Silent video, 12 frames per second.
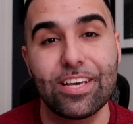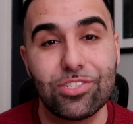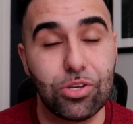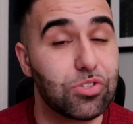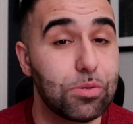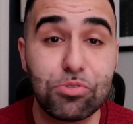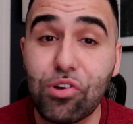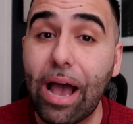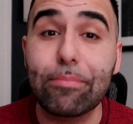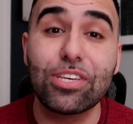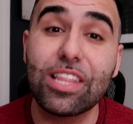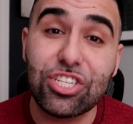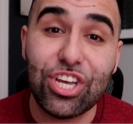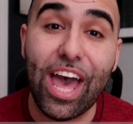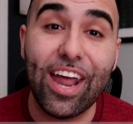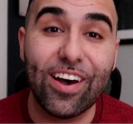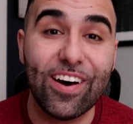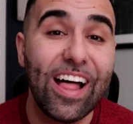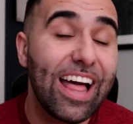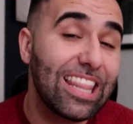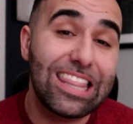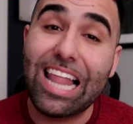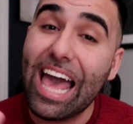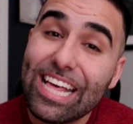So subscribe to the channel,
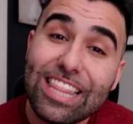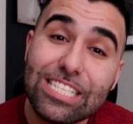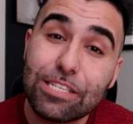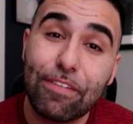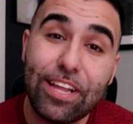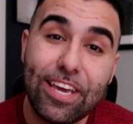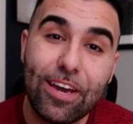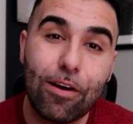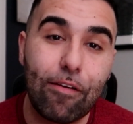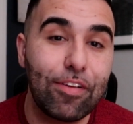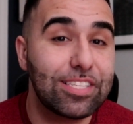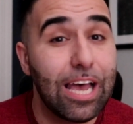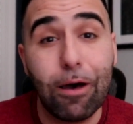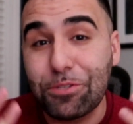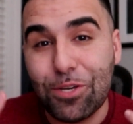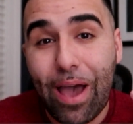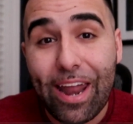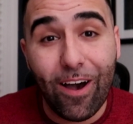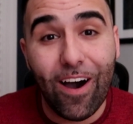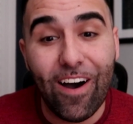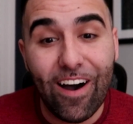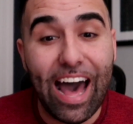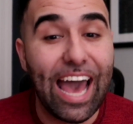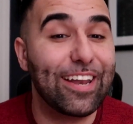like this video if it's helped you at all.